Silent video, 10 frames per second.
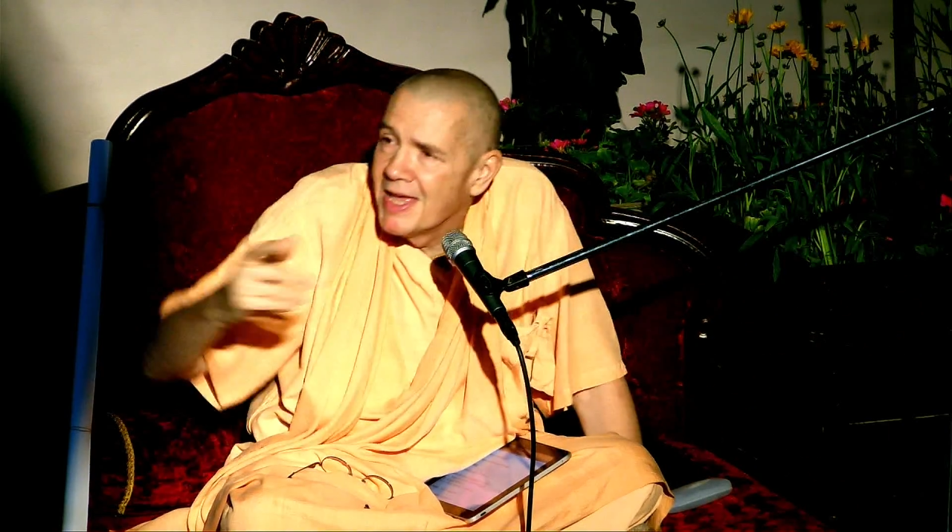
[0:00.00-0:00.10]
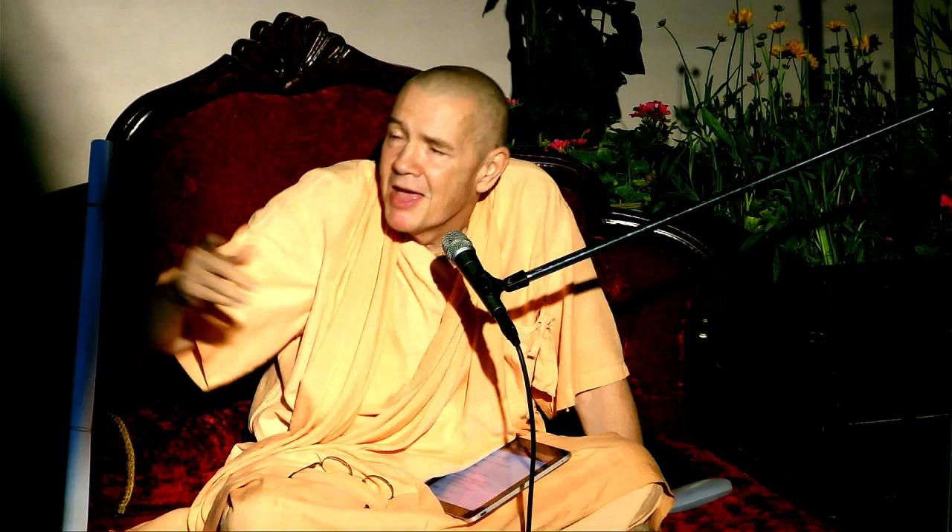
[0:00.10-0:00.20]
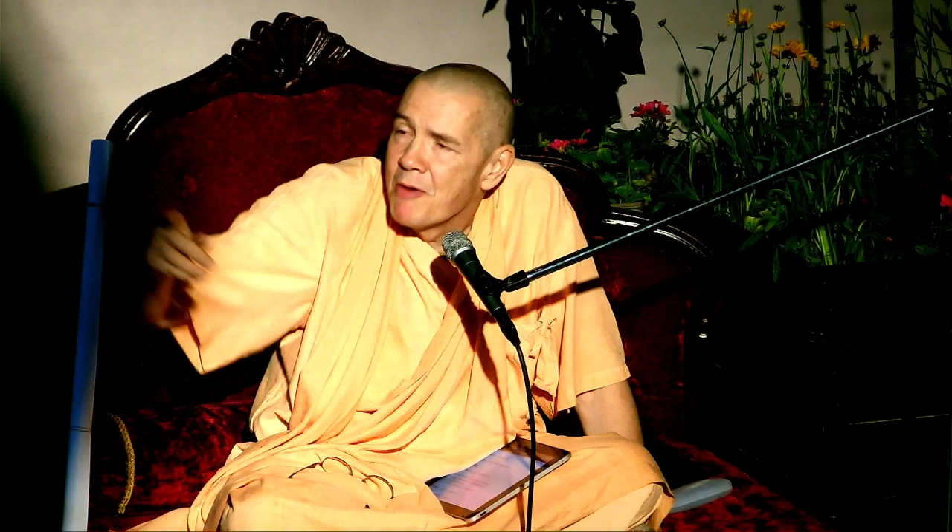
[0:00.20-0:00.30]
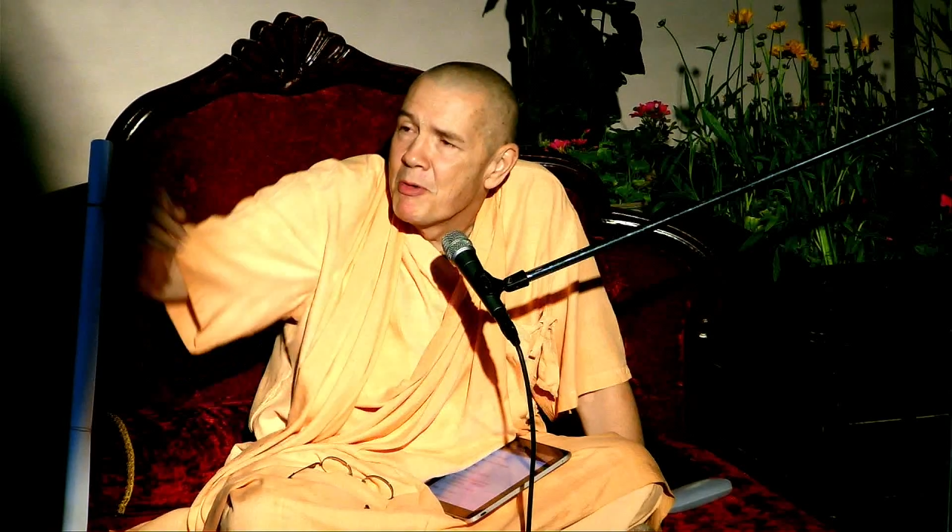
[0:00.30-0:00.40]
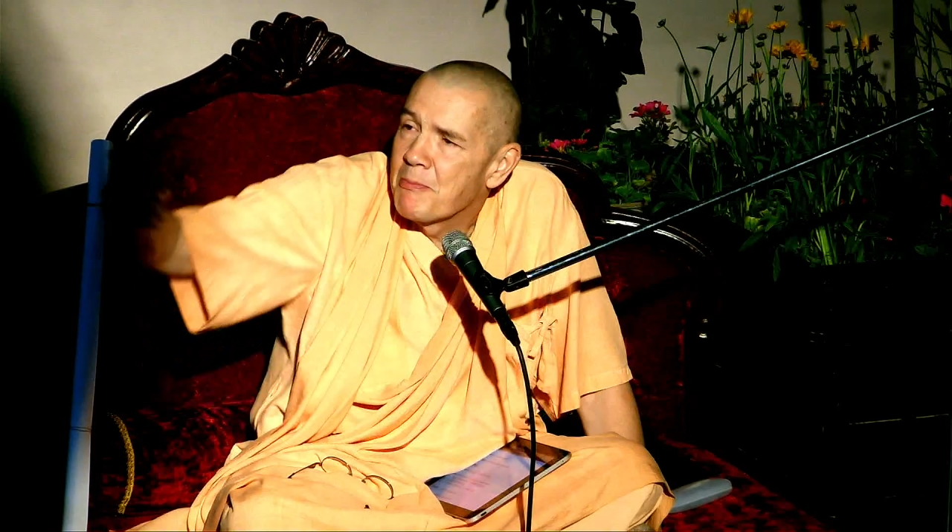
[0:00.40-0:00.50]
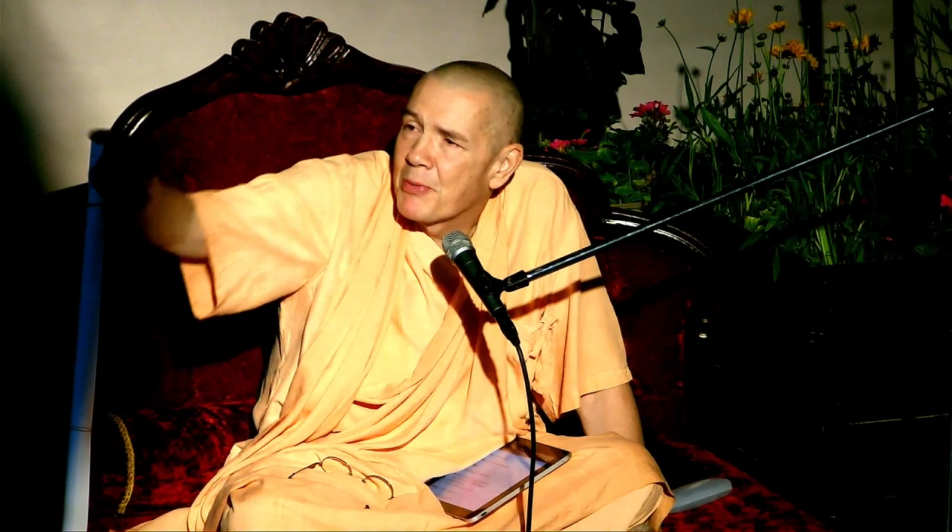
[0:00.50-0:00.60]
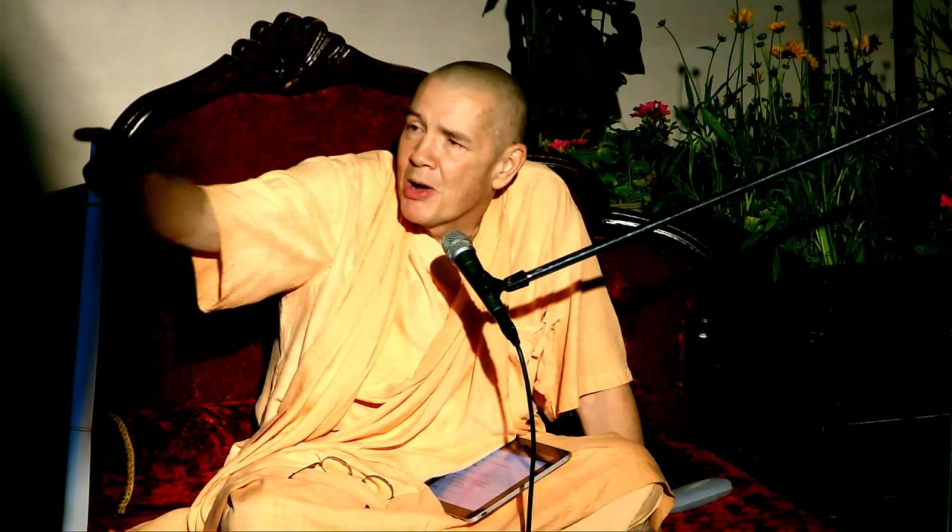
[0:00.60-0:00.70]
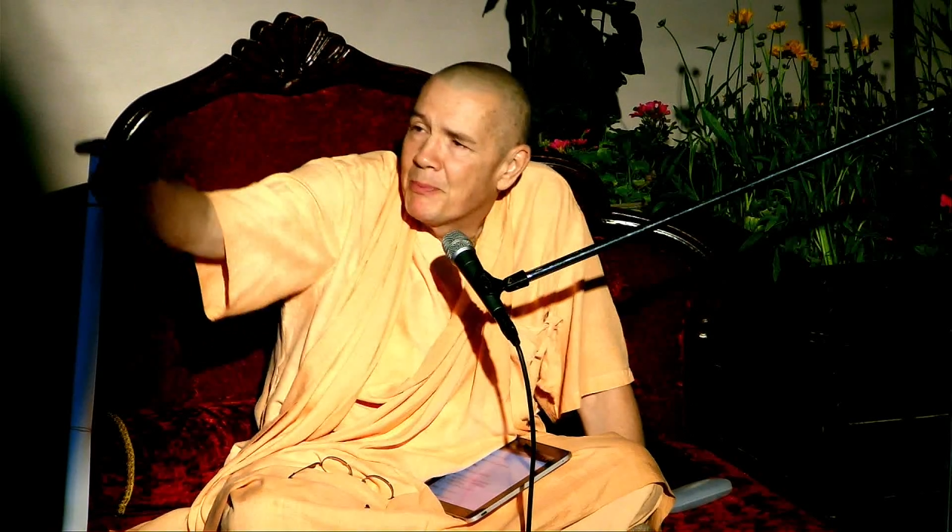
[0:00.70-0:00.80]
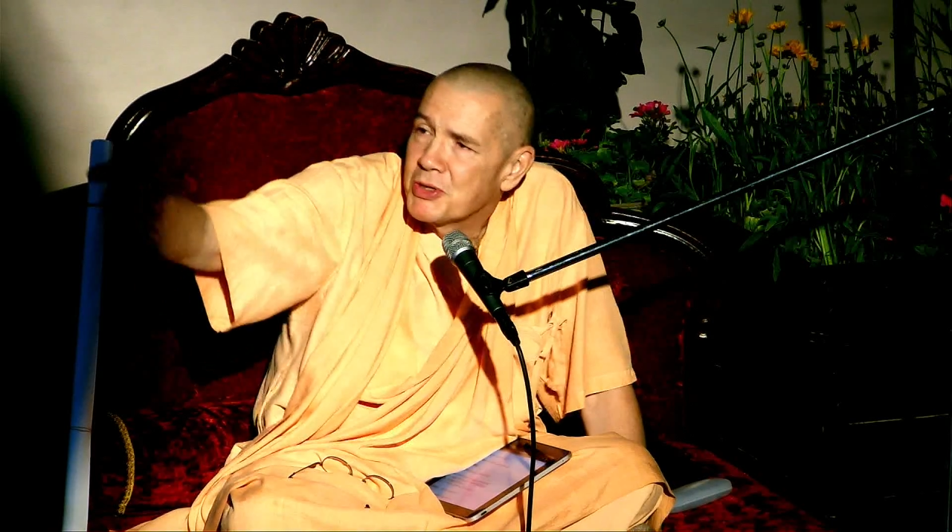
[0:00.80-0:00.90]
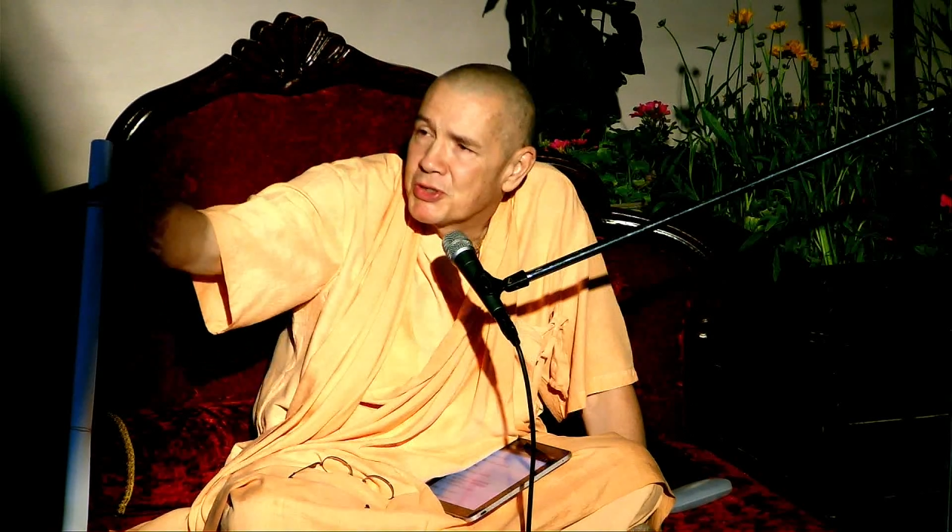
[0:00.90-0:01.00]
When
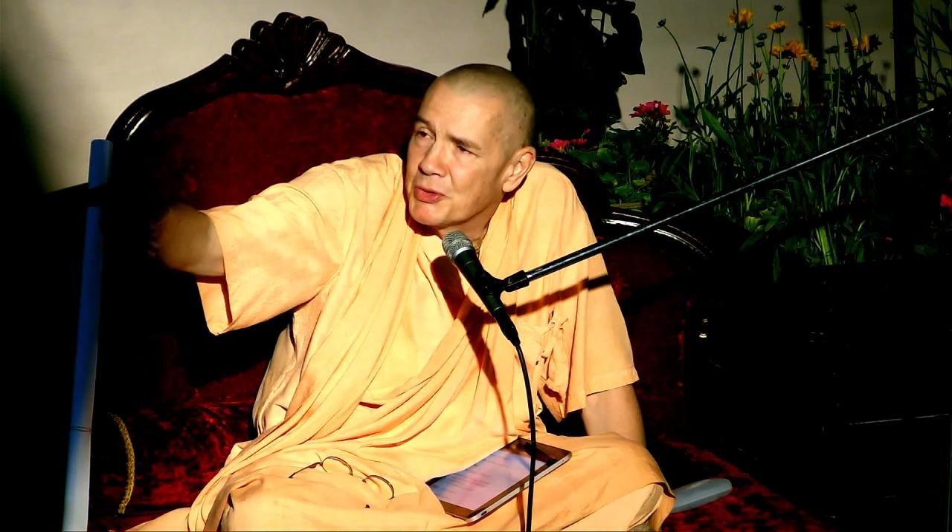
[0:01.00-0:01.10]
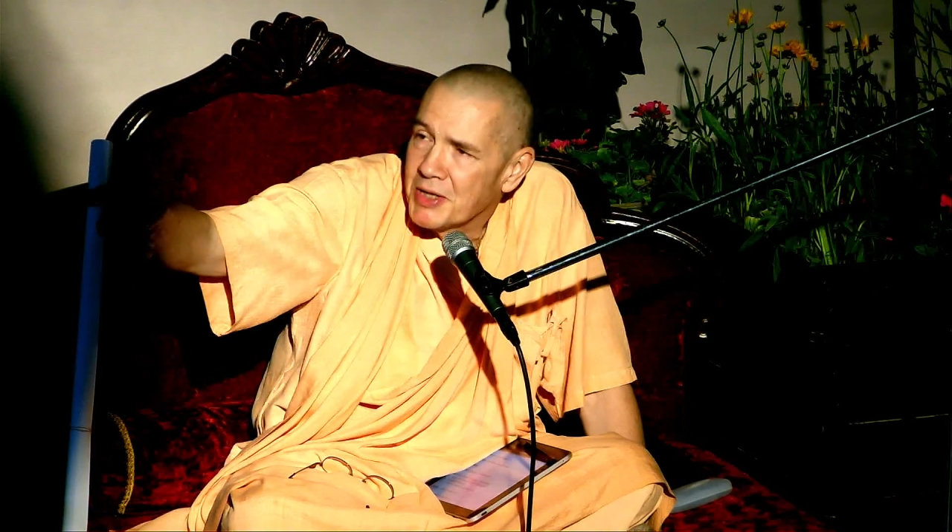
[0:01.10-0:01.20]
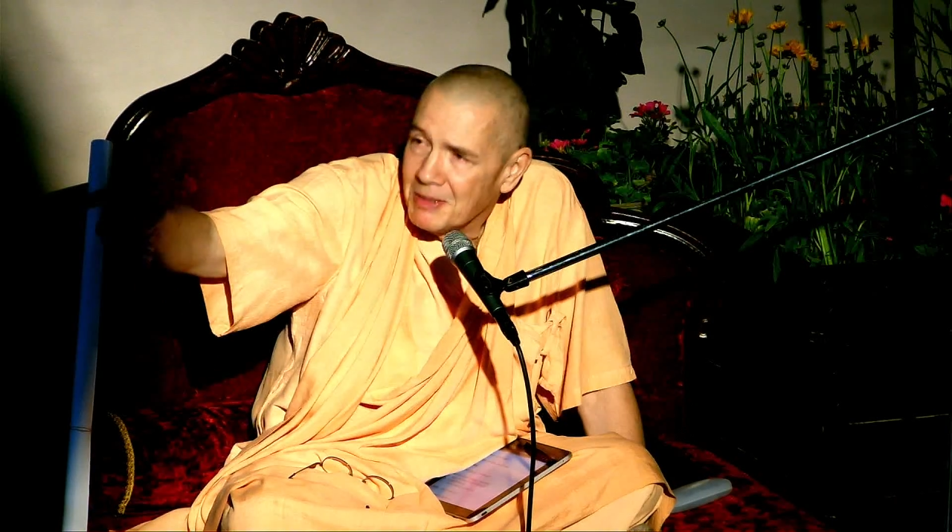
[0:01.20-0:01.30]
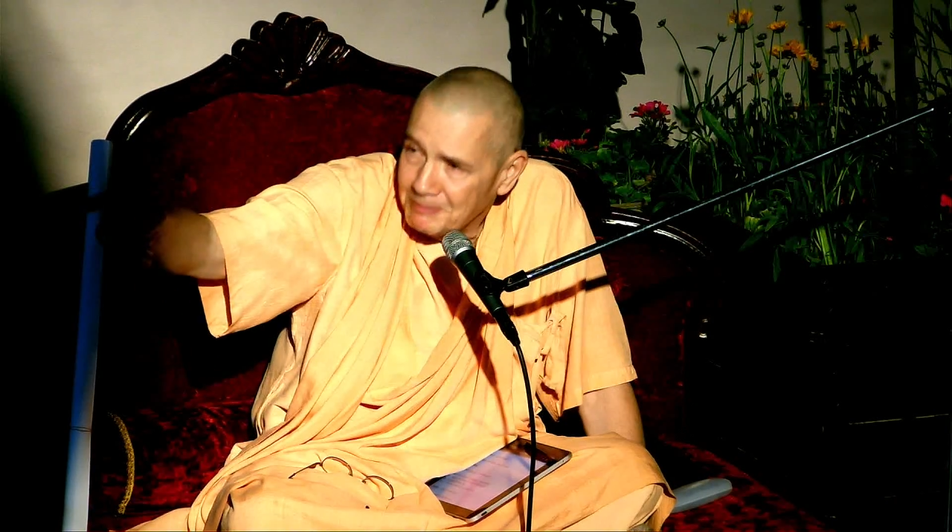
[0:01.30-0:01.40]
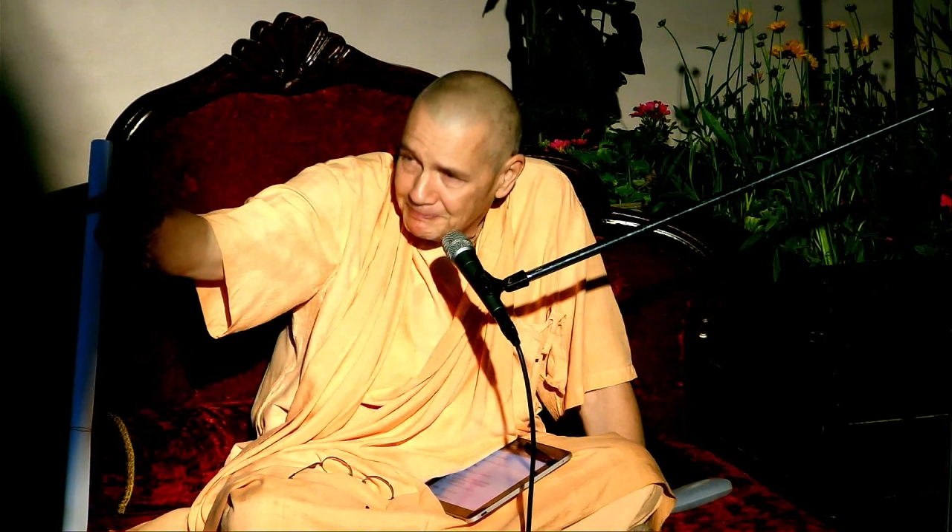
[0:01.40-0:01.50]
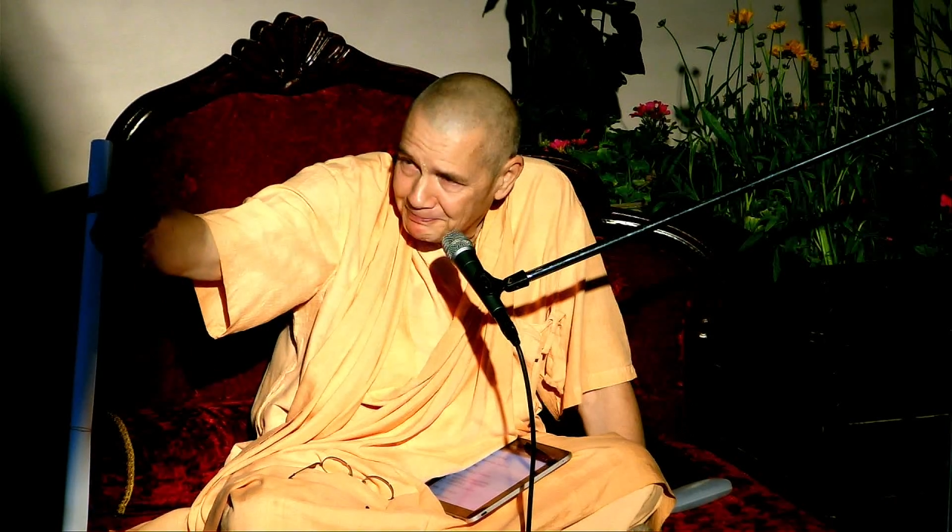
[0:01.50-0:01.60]
Prabhupada showed up,